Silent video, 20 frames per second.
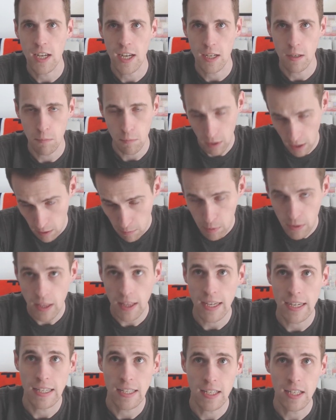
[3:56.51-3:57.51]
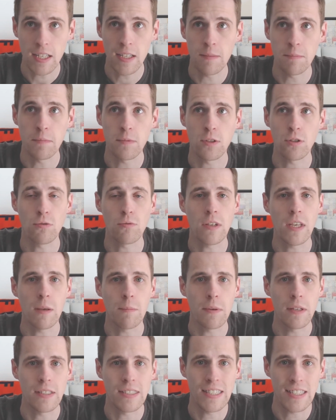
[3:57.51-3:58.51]
and manipulate him to keep
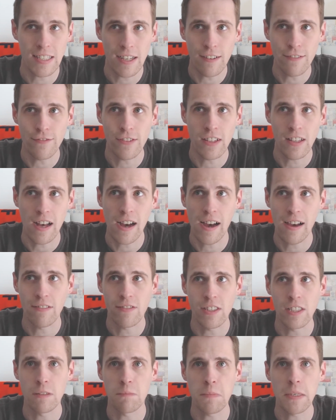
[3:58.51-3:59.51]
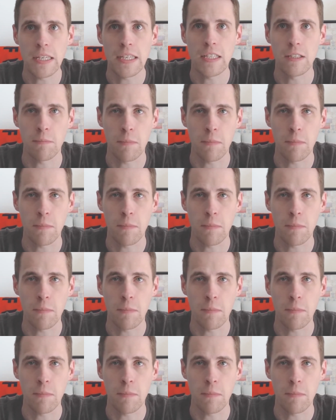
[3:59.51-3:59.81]
itself alive is Migi's